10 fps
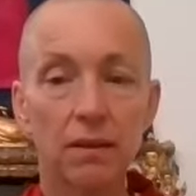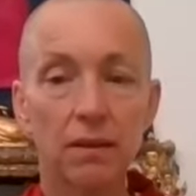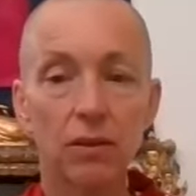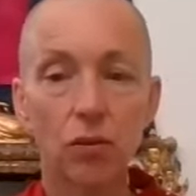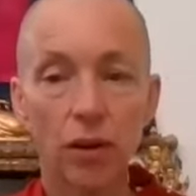
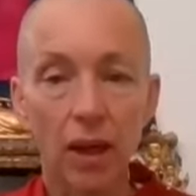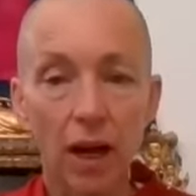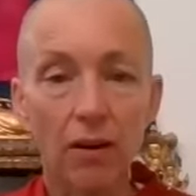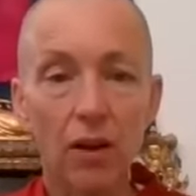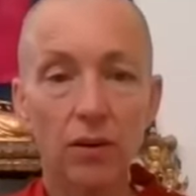not
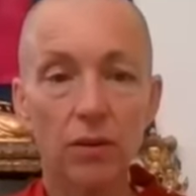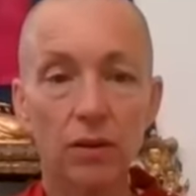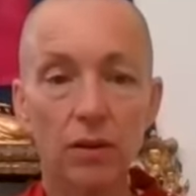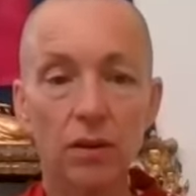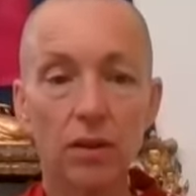narrow,
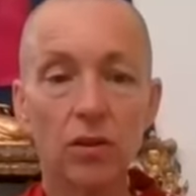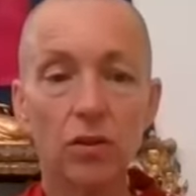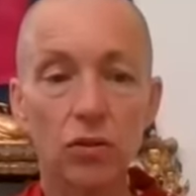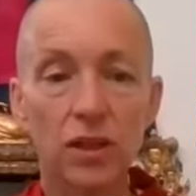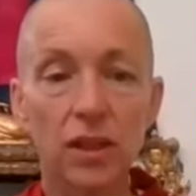
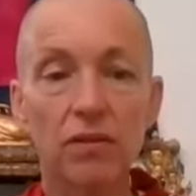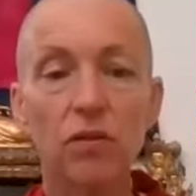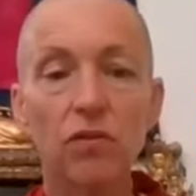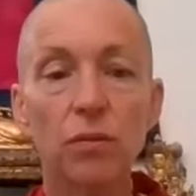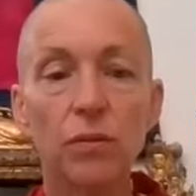not suffer
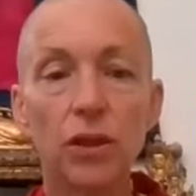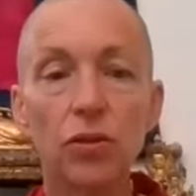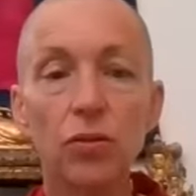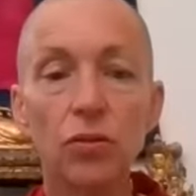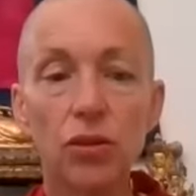from the
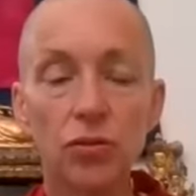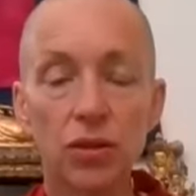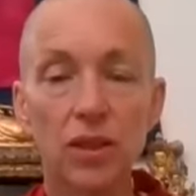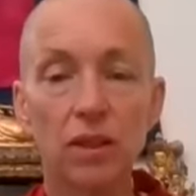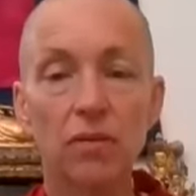usual
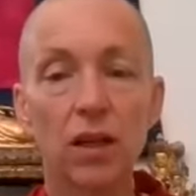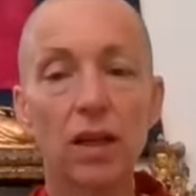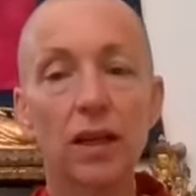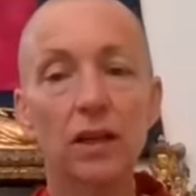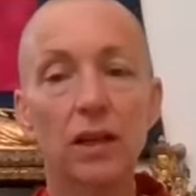
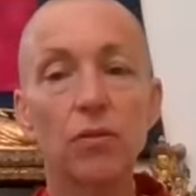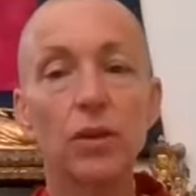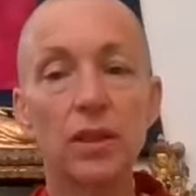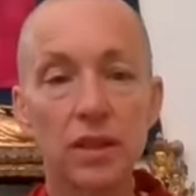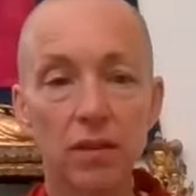self-clinging that we
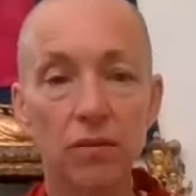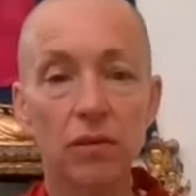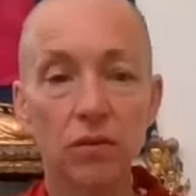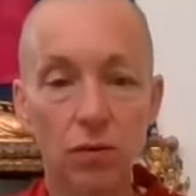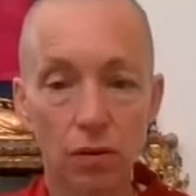suffer
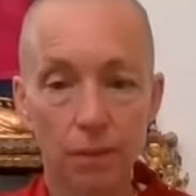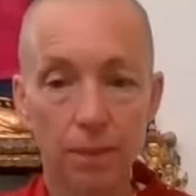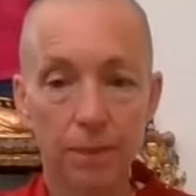from.